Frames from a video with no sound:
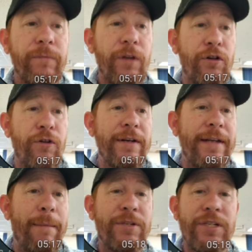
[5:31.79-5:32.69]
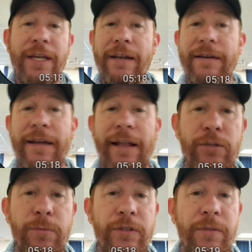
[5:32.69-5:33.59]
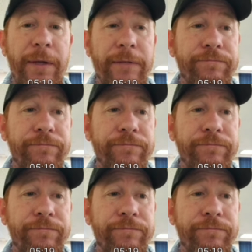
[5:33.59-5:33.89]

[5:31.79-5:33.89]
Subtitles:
Her crit damage, again, negligible to me.